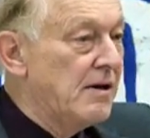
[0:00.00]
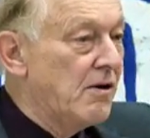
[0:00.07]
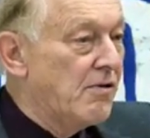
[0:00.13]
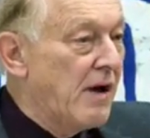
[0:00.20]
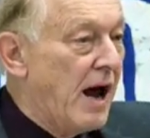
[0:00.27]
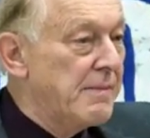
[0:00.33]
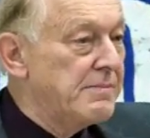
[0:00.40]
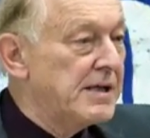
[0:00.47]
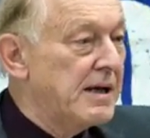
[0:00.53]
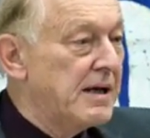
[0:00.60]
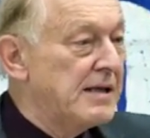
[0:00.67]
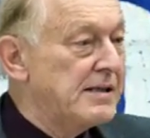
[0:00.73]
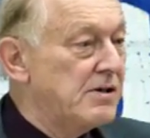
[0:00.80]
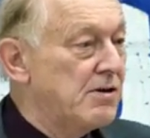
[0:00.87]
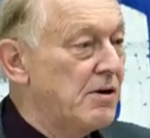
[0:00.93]
crimes
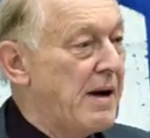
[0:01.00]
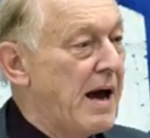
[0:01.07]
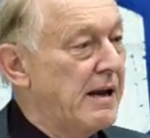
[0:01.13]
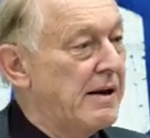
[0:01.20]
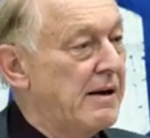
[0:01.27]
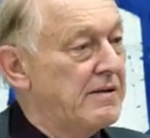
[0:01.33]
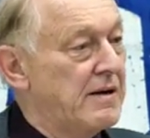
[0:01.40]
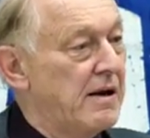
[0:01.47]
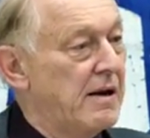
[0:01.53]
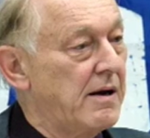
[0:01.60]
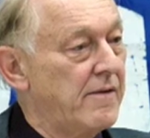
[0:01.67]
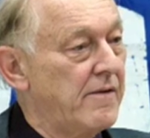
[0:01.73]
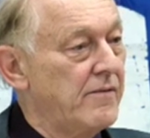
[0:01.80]
against humanity.